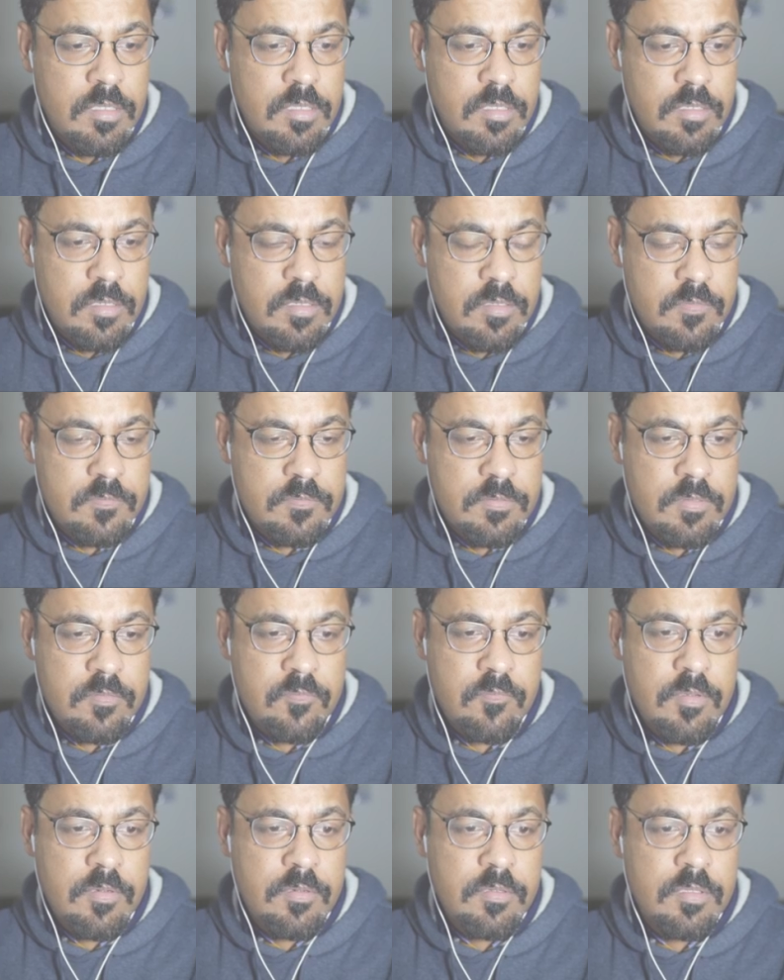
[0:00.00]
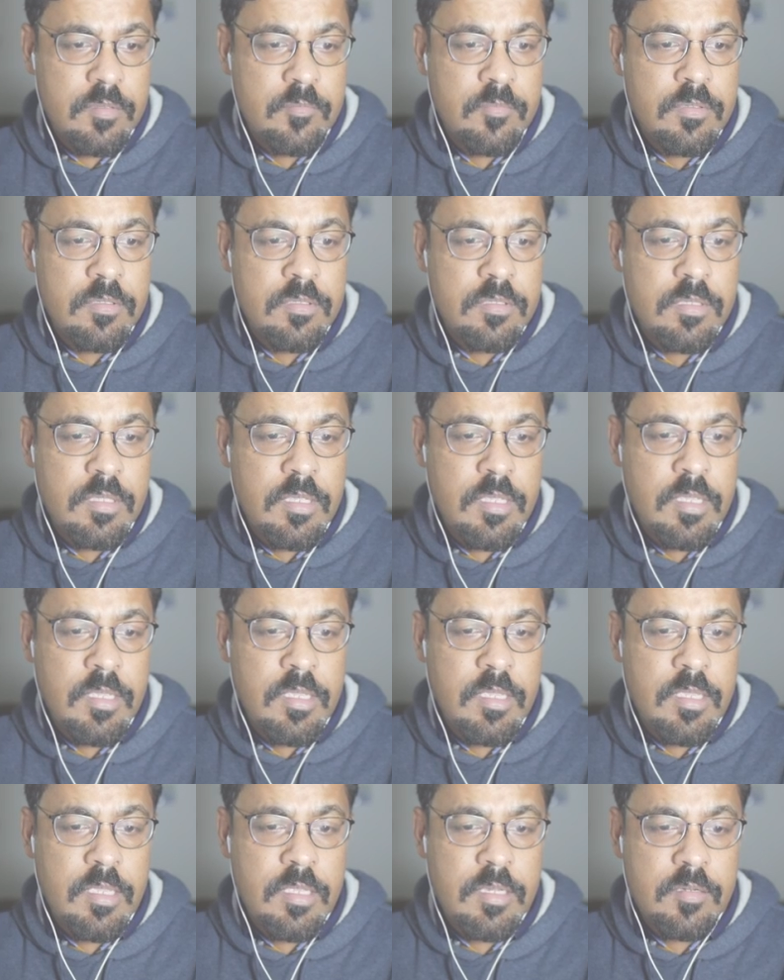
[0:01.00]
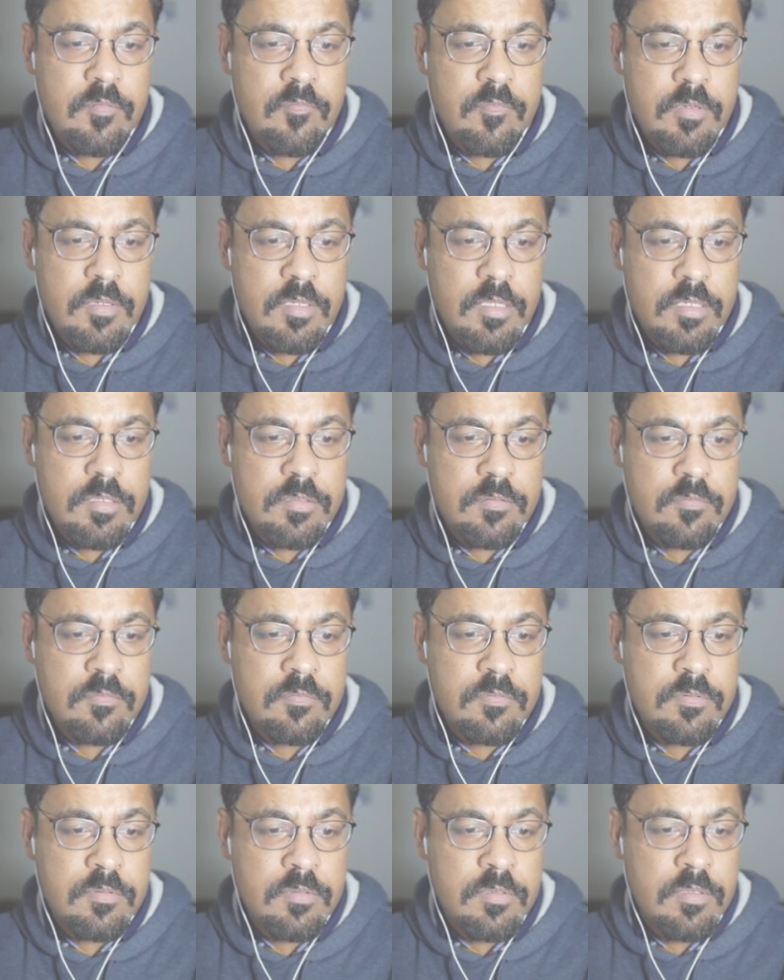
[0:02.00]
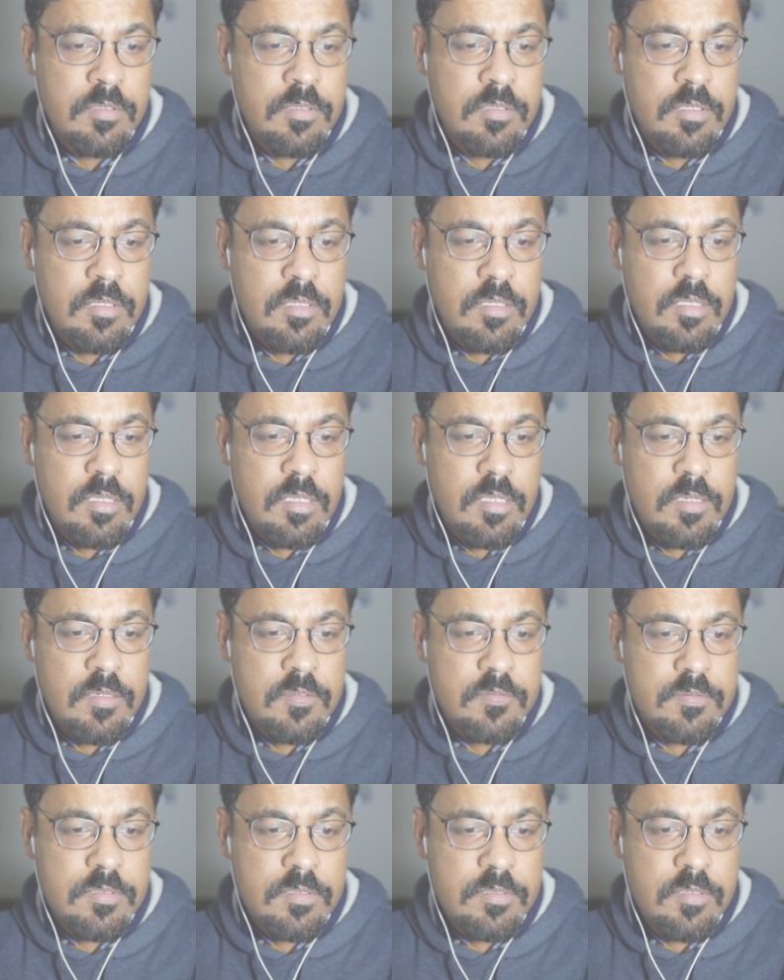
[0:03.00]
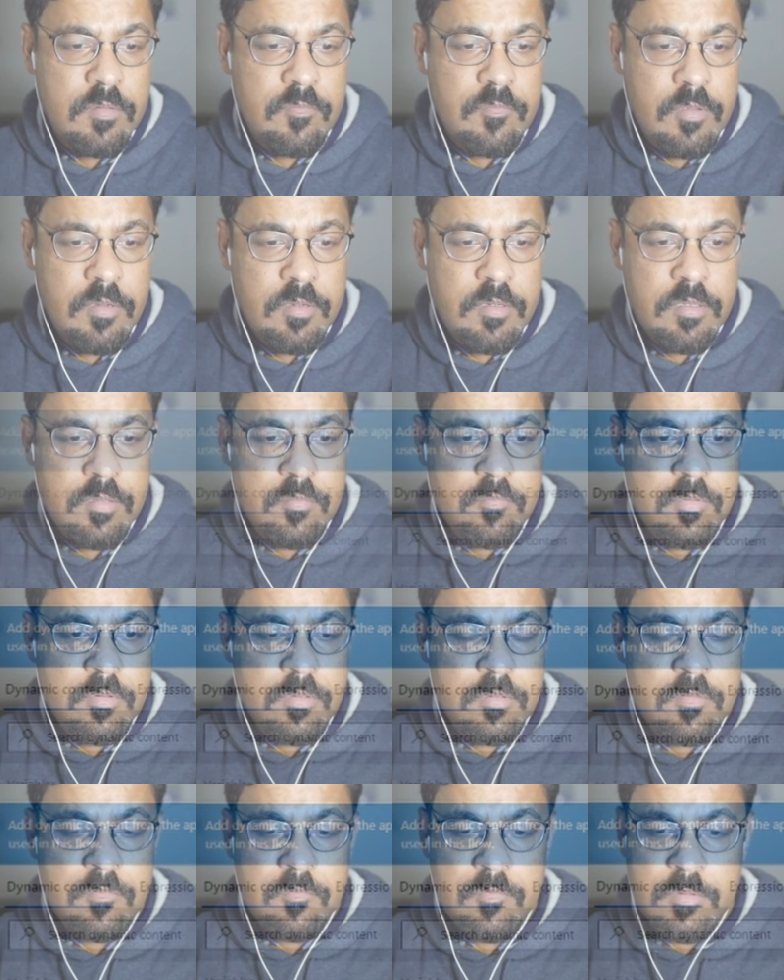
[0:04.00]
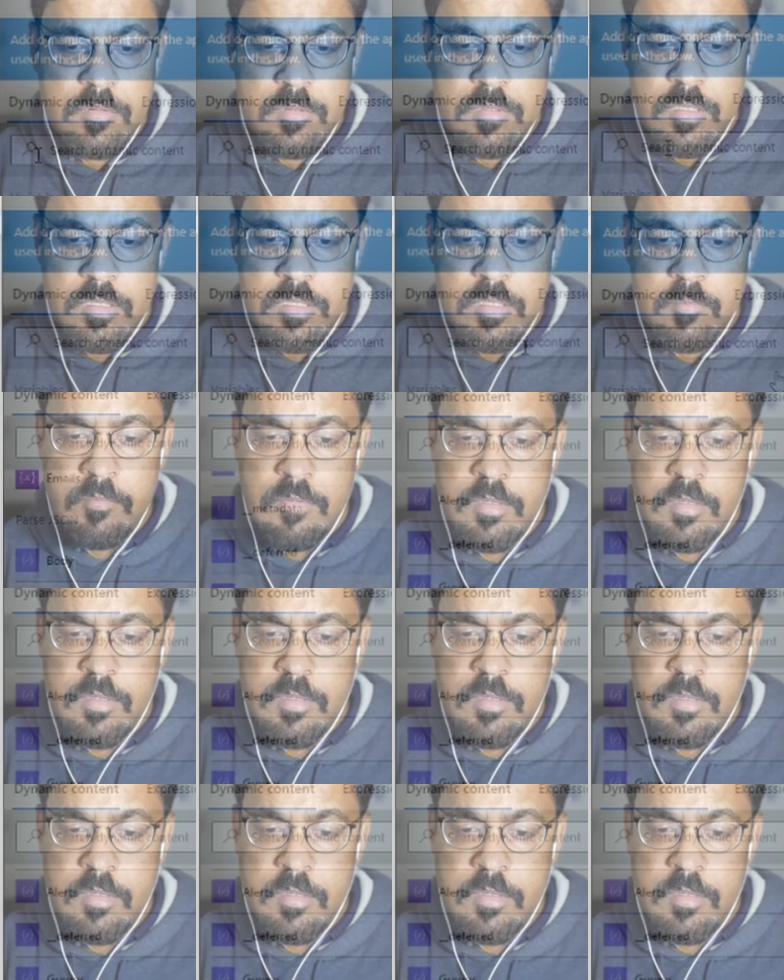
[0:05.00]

Okay, set variable, and what I'll do, I'll set the variable with the email